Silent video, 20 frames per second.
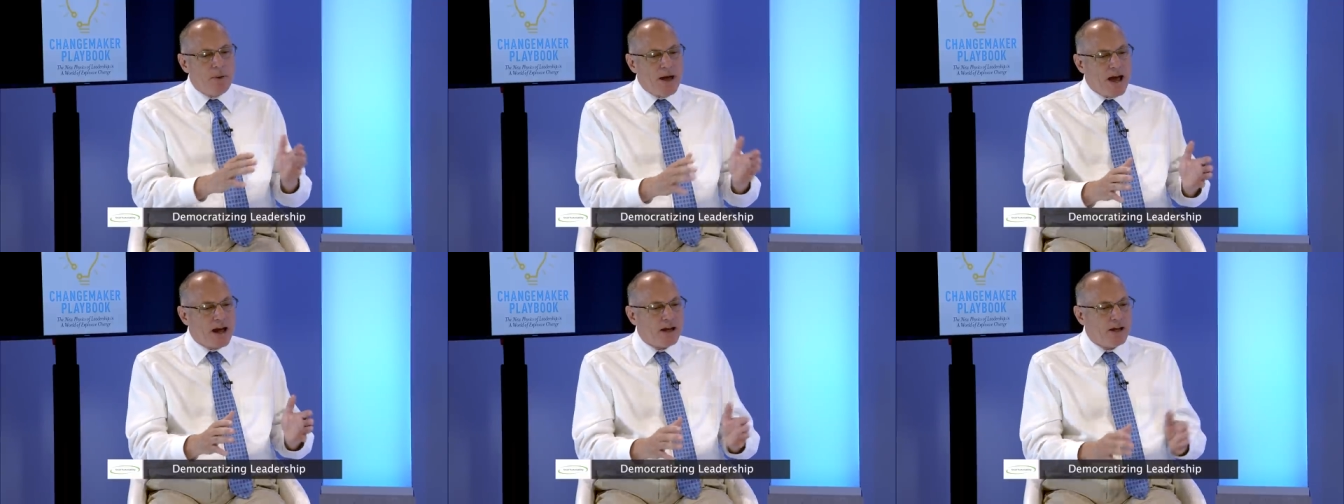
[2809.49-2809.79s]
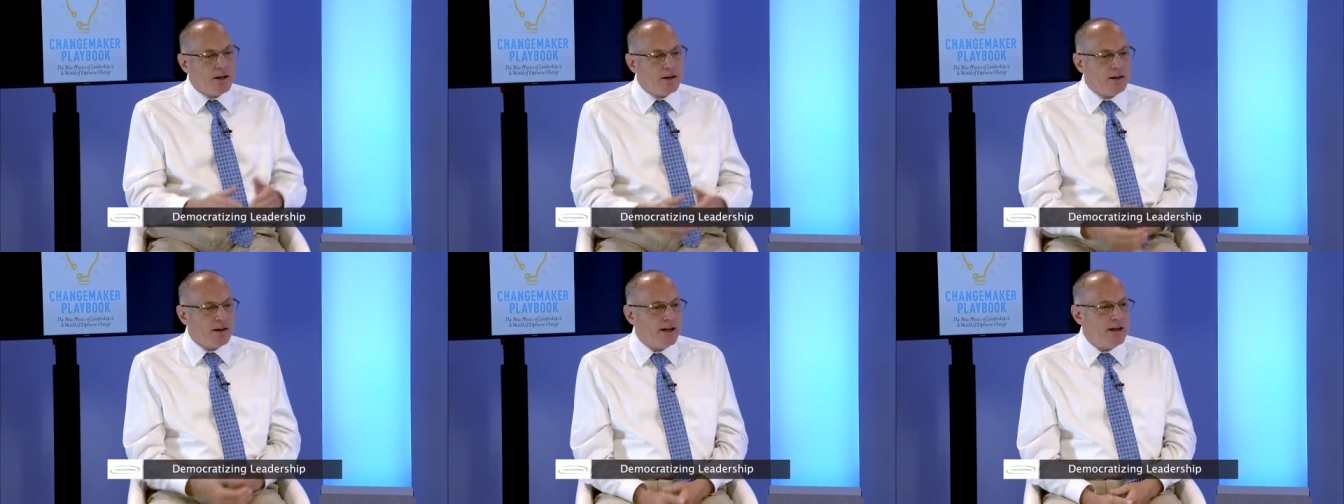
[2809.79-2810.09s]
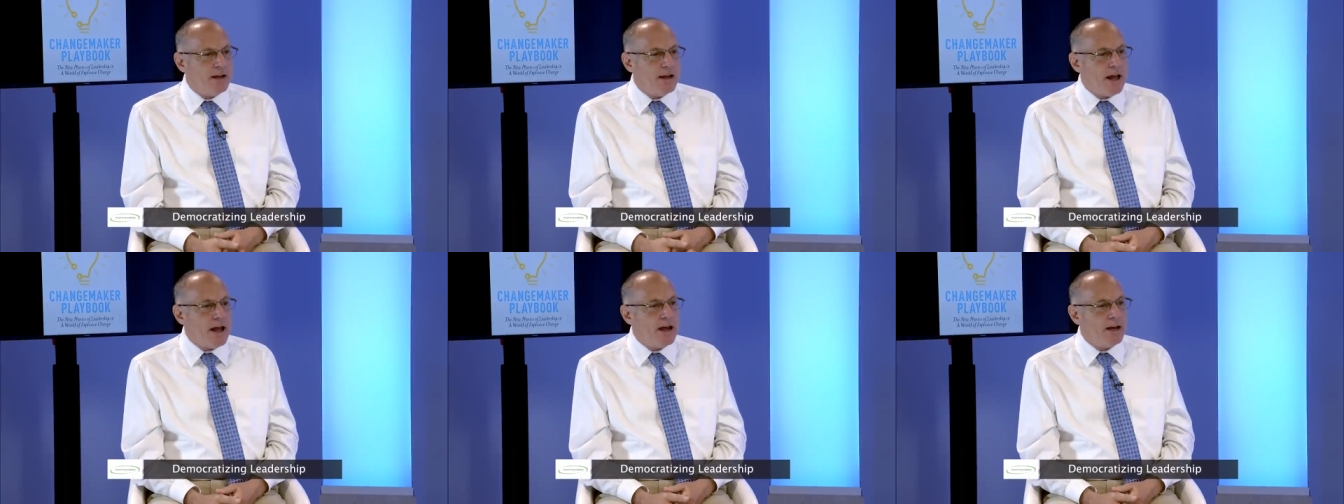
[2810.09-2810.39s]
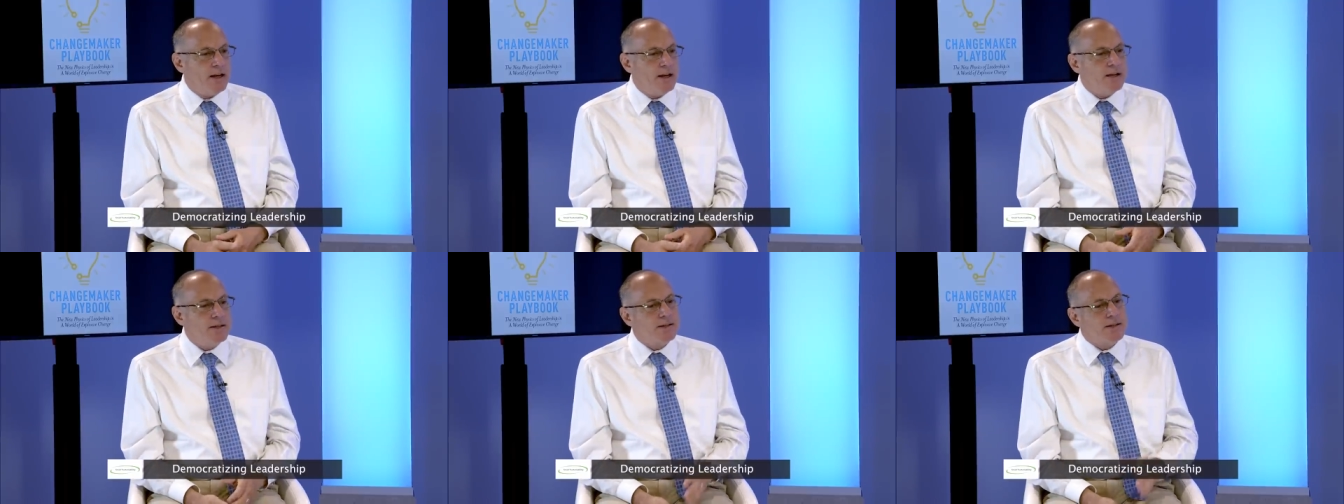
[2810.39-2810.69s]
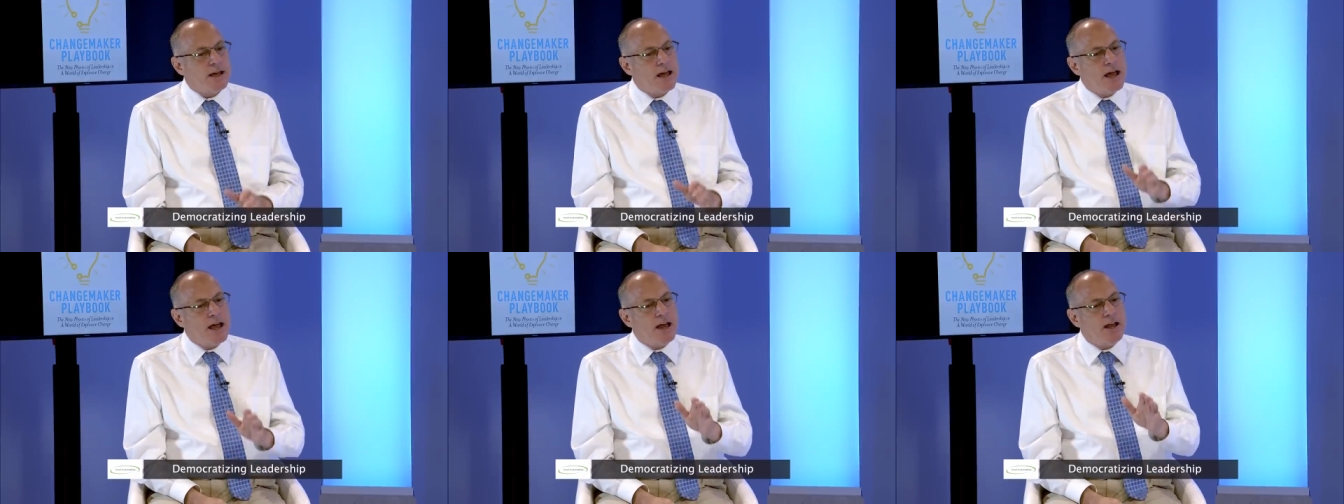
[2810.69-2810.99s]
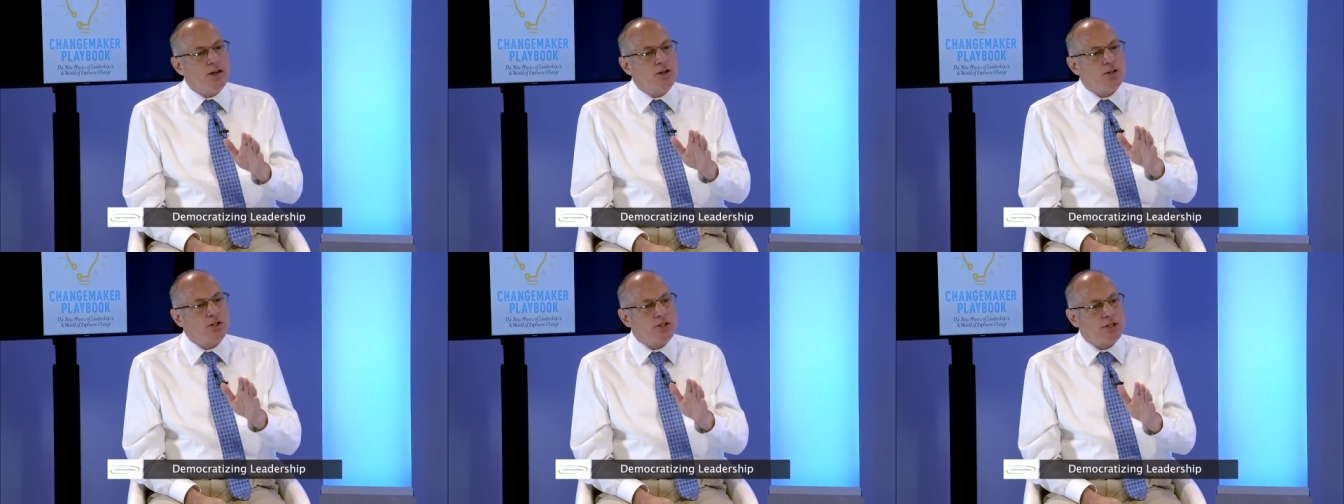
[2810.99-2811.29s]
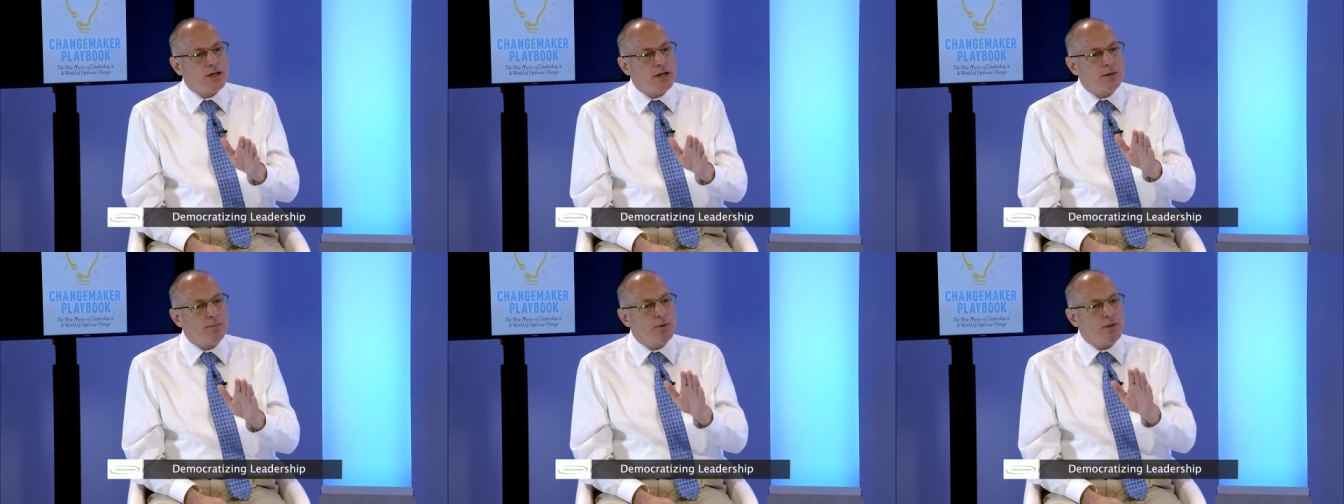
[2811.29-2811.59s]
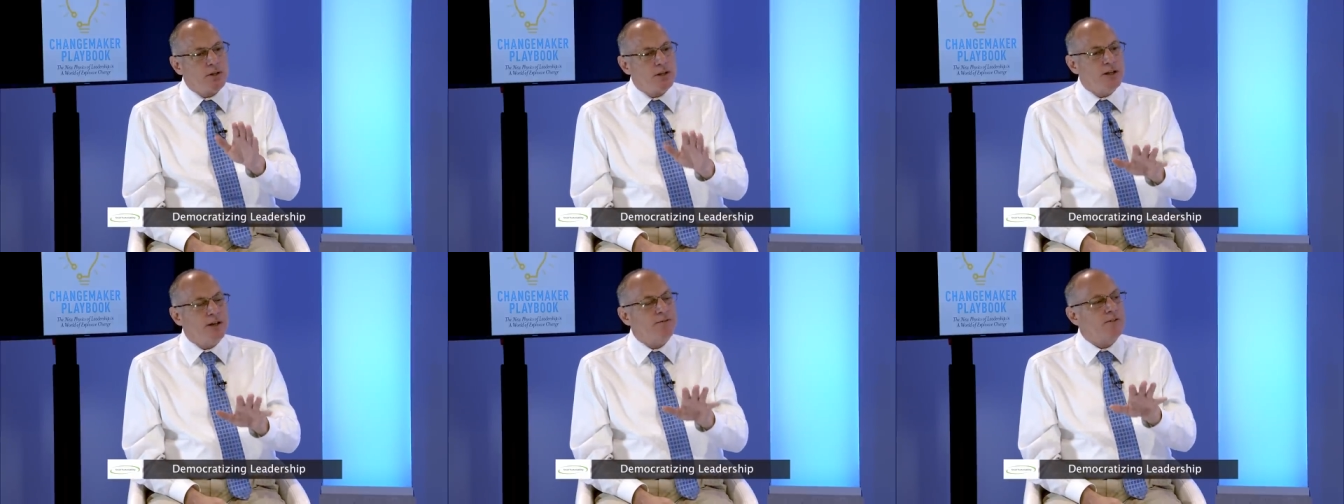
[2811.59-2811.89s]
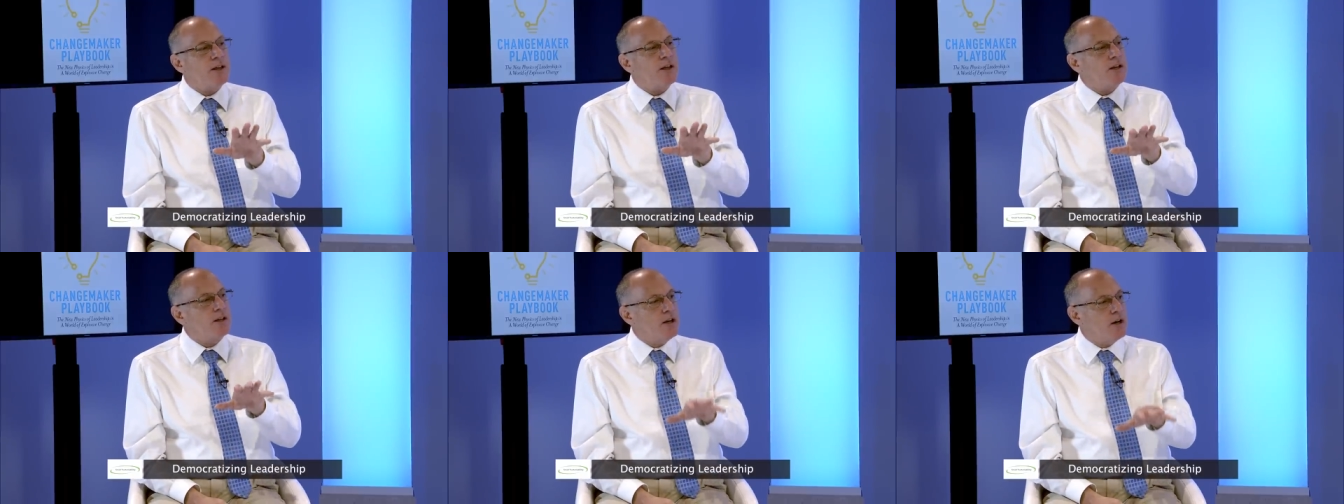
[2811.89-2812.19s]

back in late 90s, and she believed that